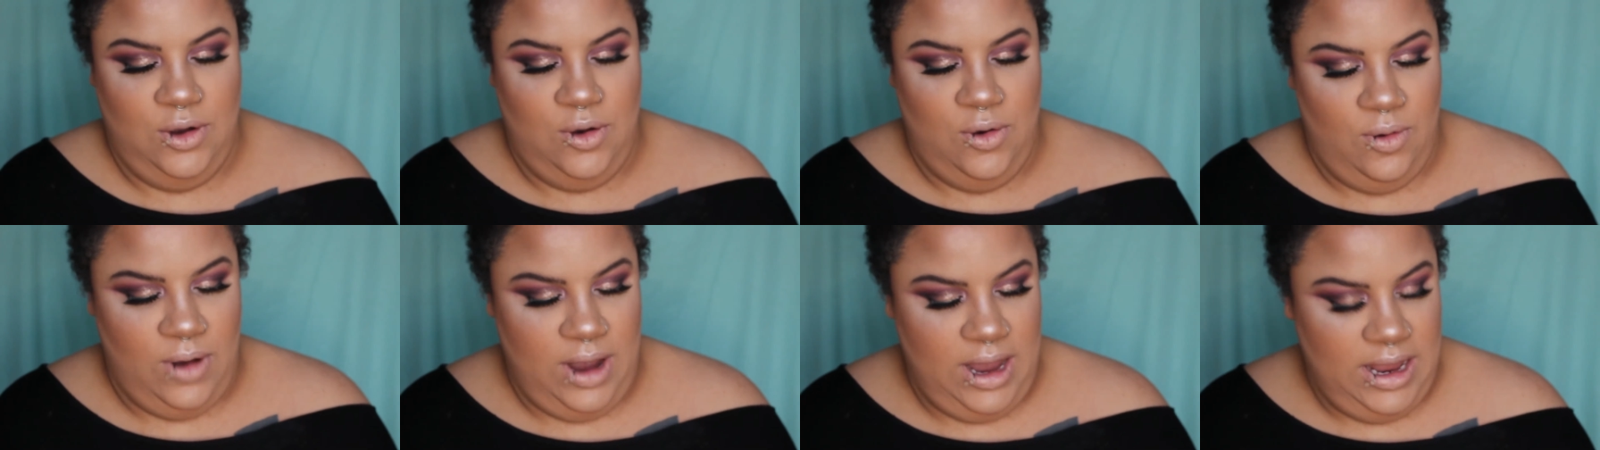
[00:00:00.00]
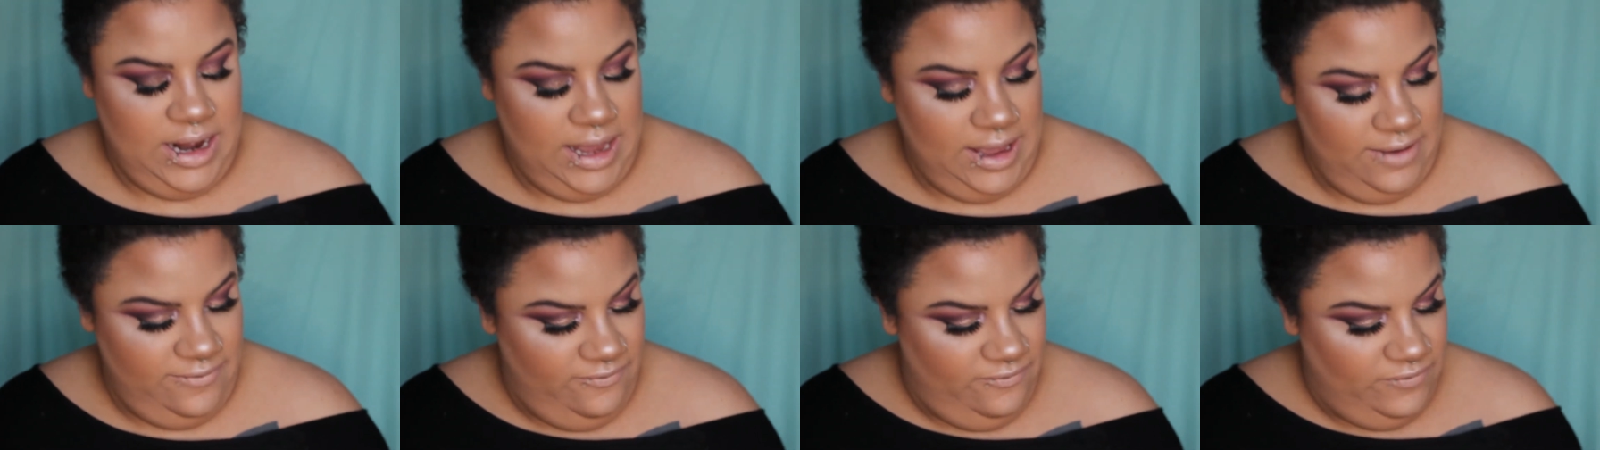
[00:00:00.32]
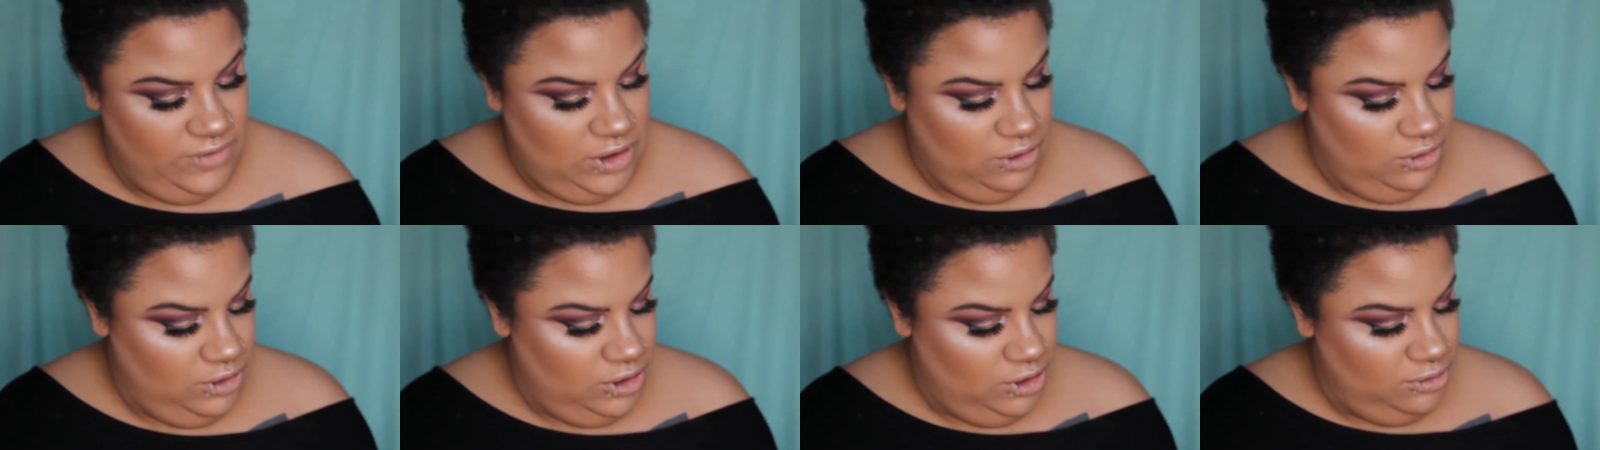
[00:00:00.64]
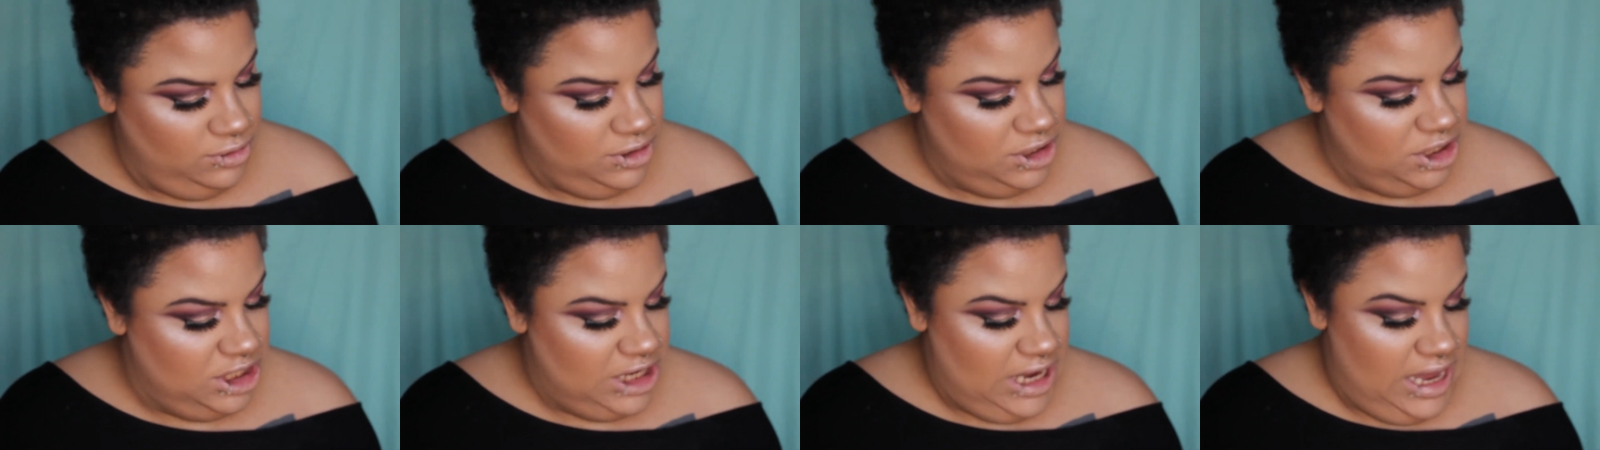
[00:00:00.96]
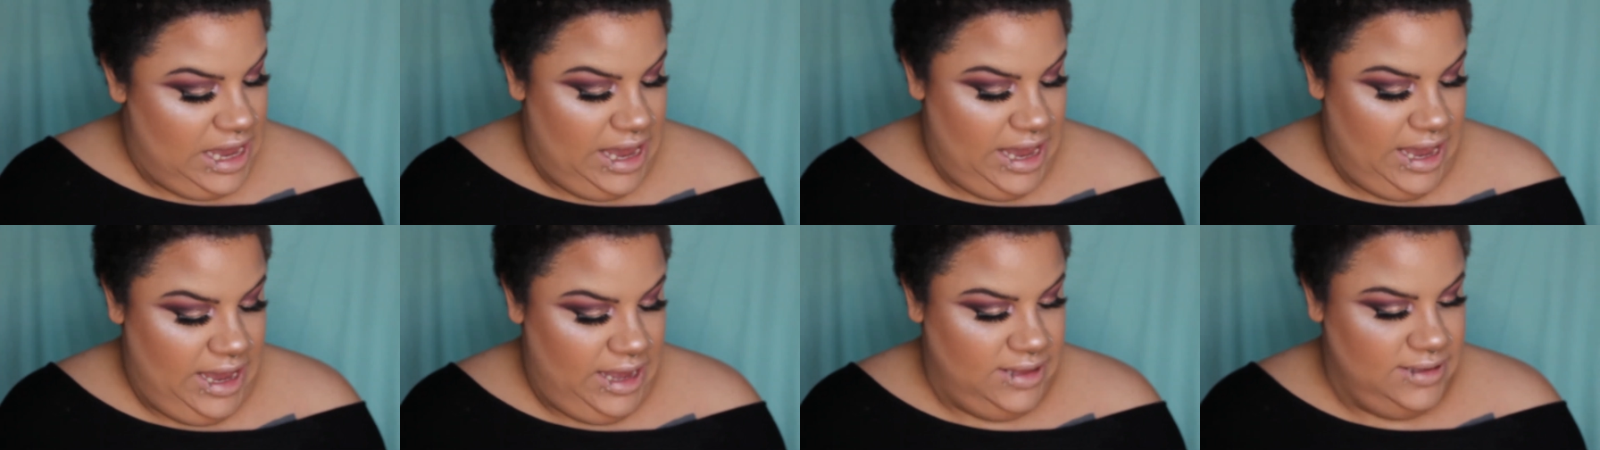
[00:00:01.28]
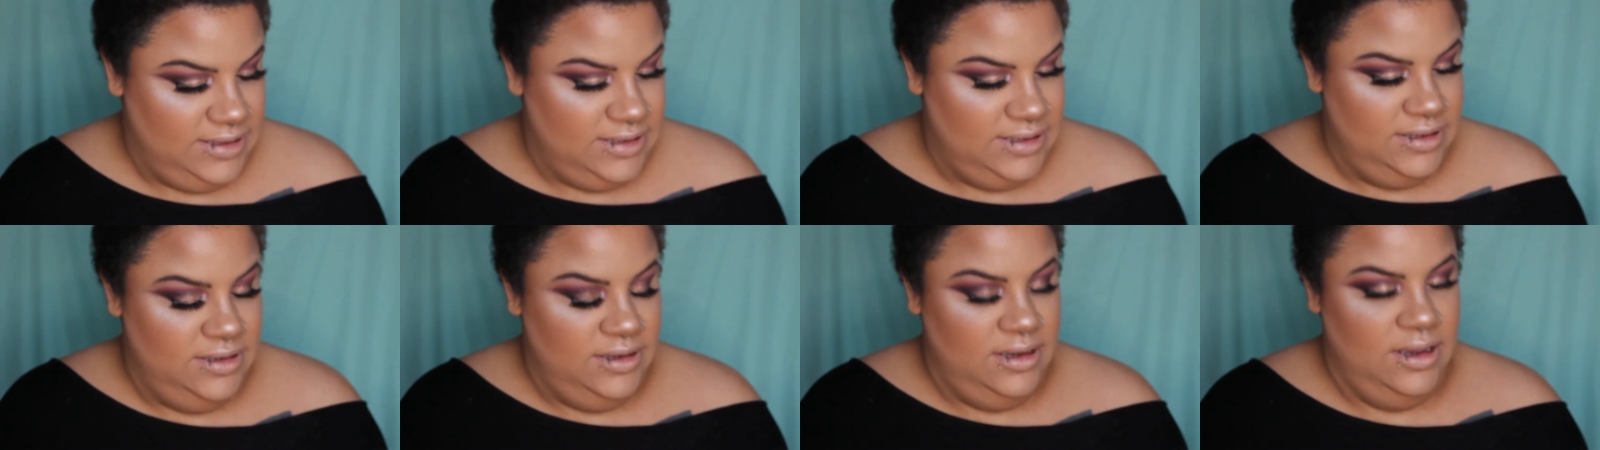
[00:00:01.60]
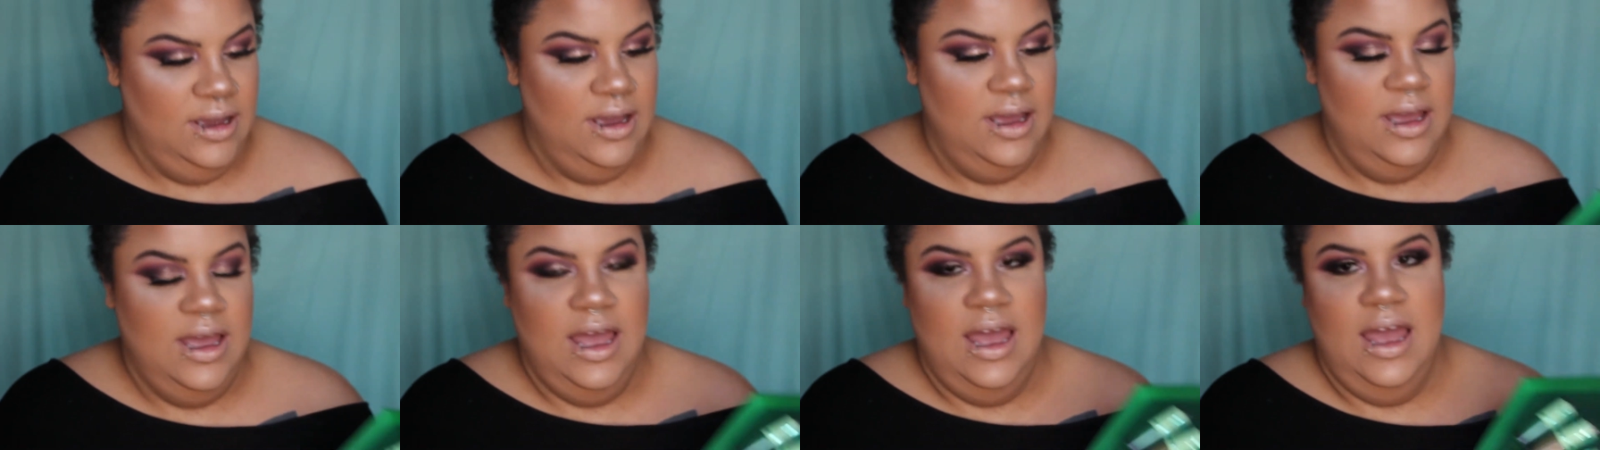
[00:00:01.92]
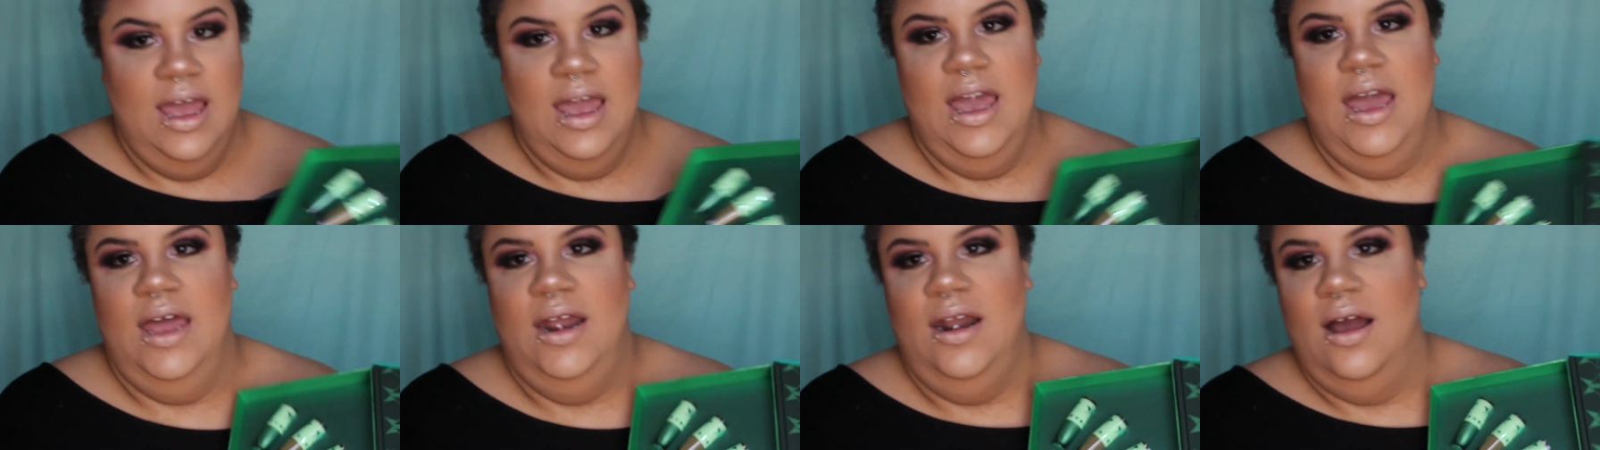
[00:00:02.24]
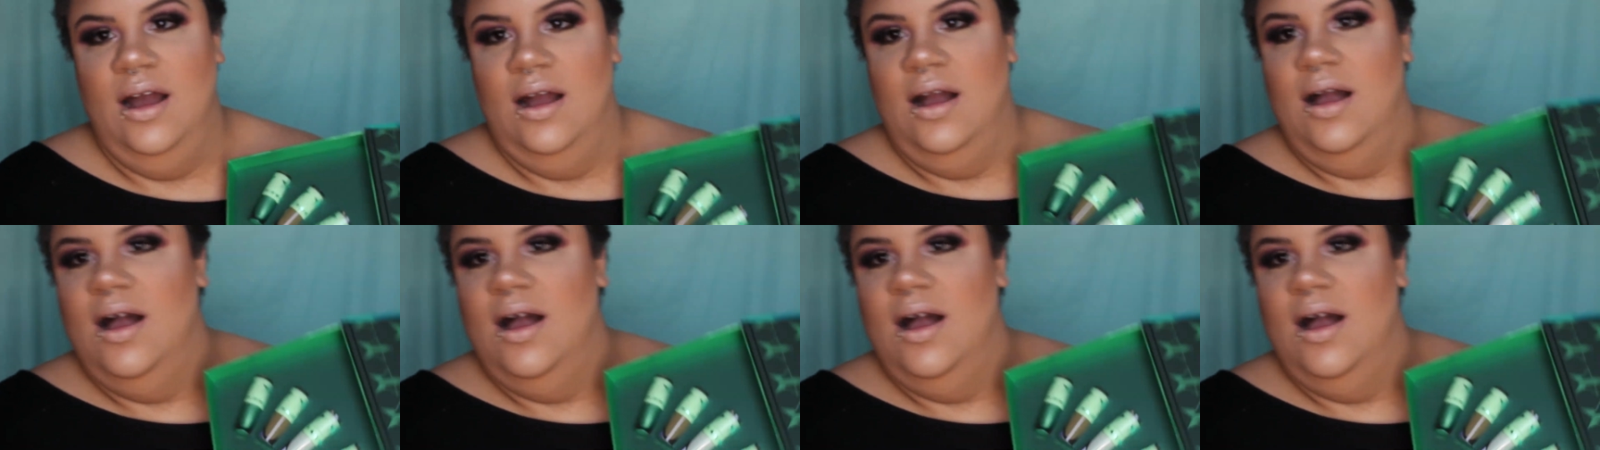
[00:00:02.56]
quite a few new shades and a